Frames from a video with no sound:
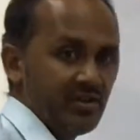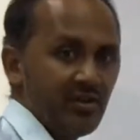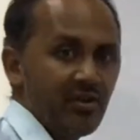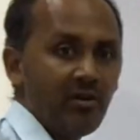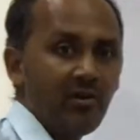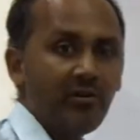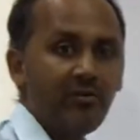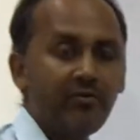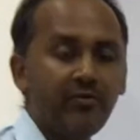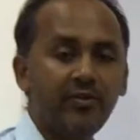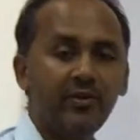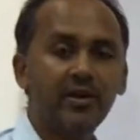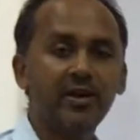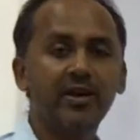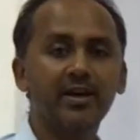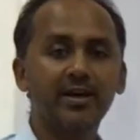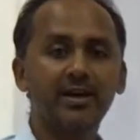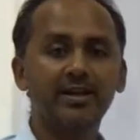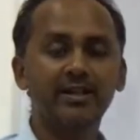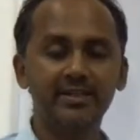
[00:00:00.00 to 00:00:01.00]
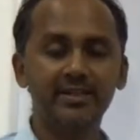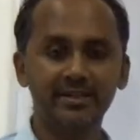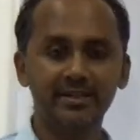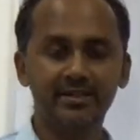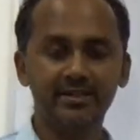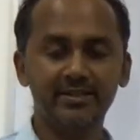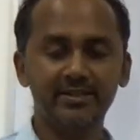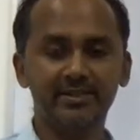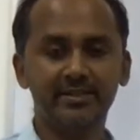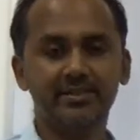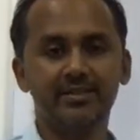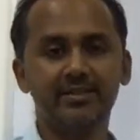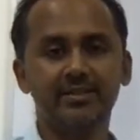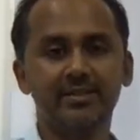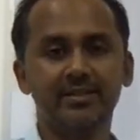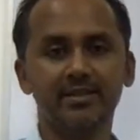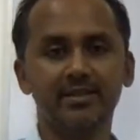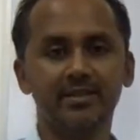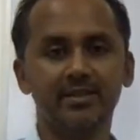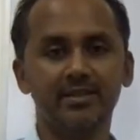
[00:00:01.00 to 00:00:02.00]
of this
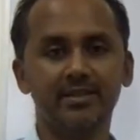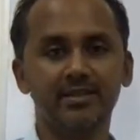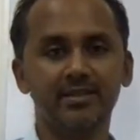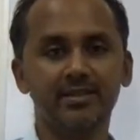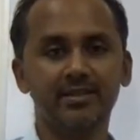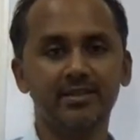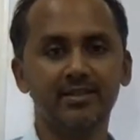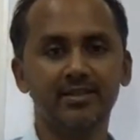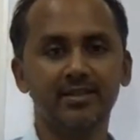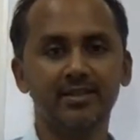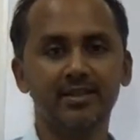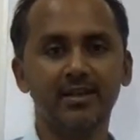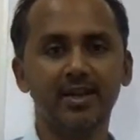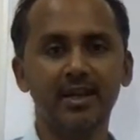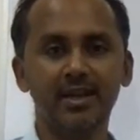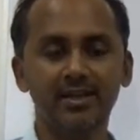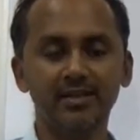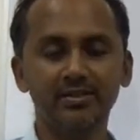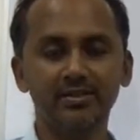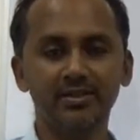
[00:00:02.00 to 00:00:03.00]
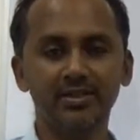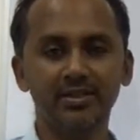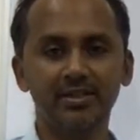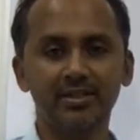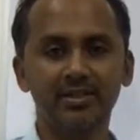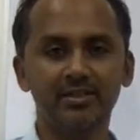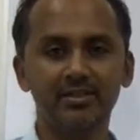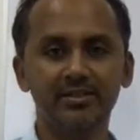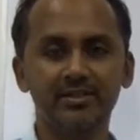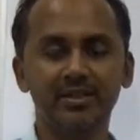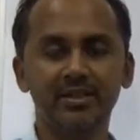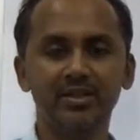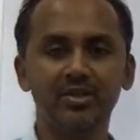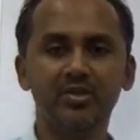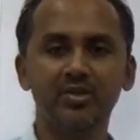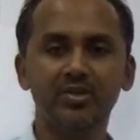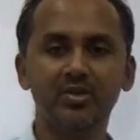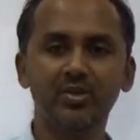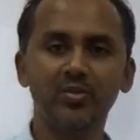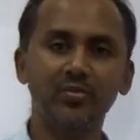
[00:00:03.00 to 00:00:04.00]
class is that you
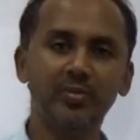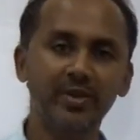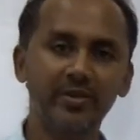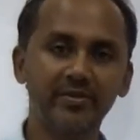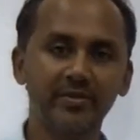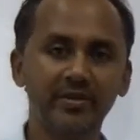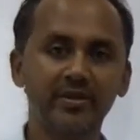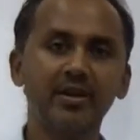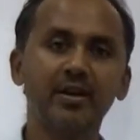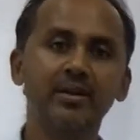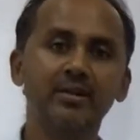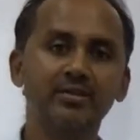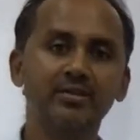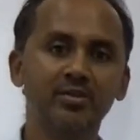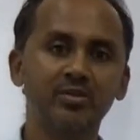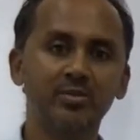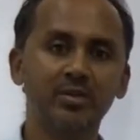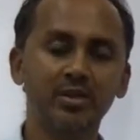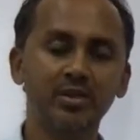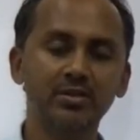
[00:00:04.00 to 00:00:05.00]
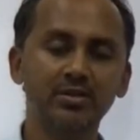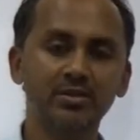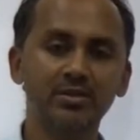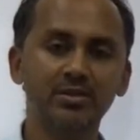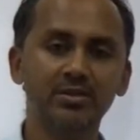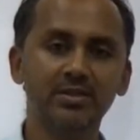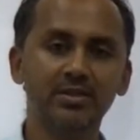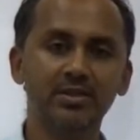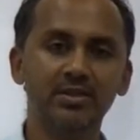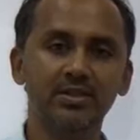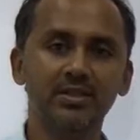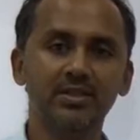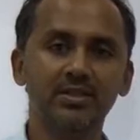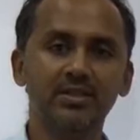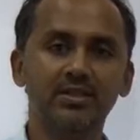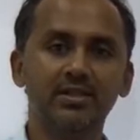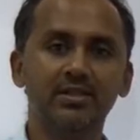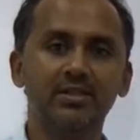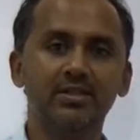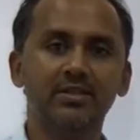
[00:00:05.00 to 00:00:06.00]
know basic algebra,
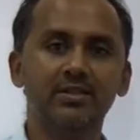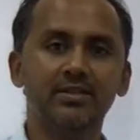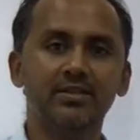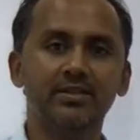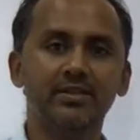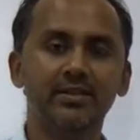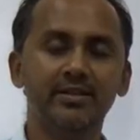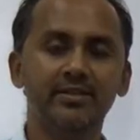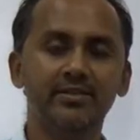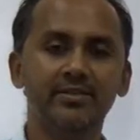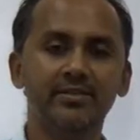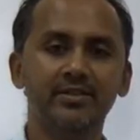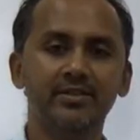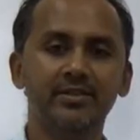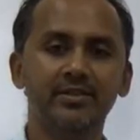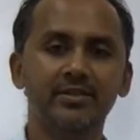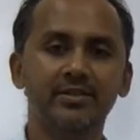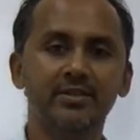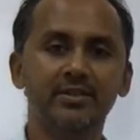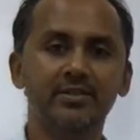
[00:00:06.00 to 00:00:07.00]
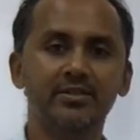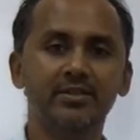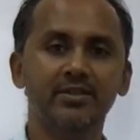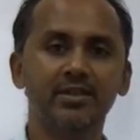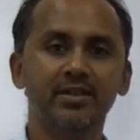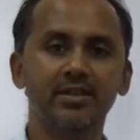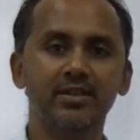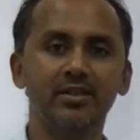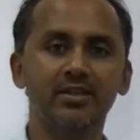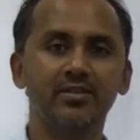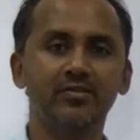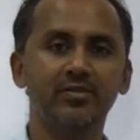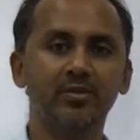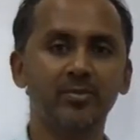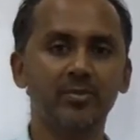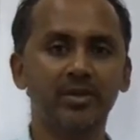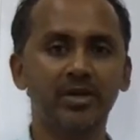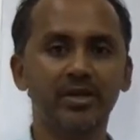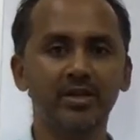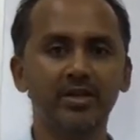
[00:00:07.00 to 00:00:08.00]
right? And from
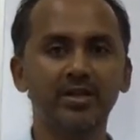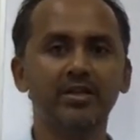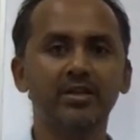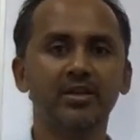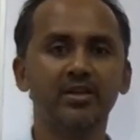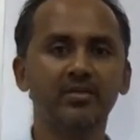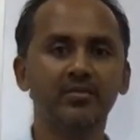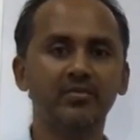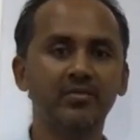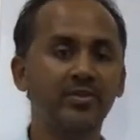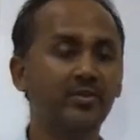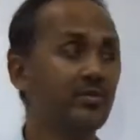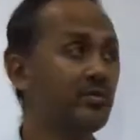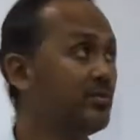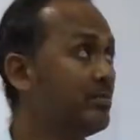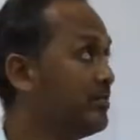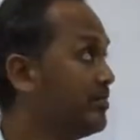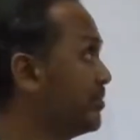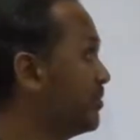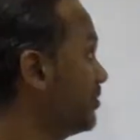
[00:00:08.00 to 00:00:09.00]
that we will